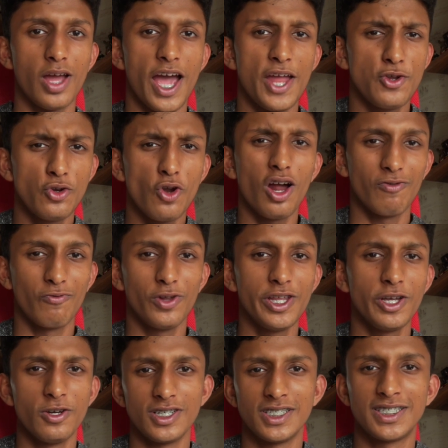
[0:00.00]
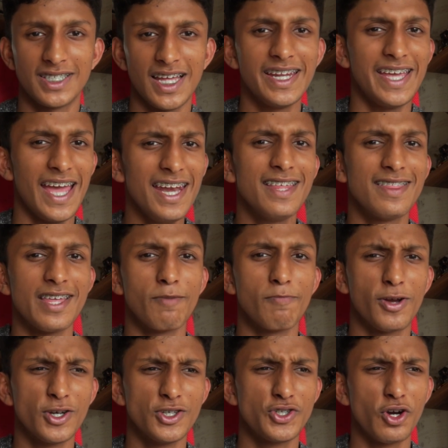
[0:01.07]
And you're not really gonna study
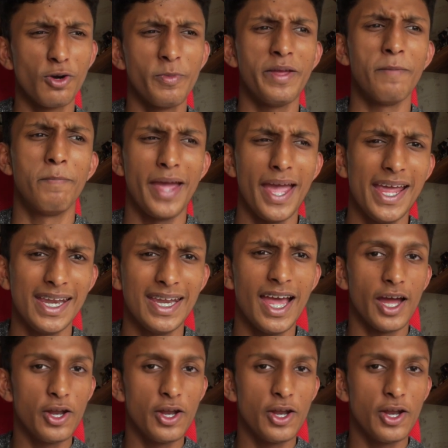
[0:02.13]
anything because you're gonna be in pain.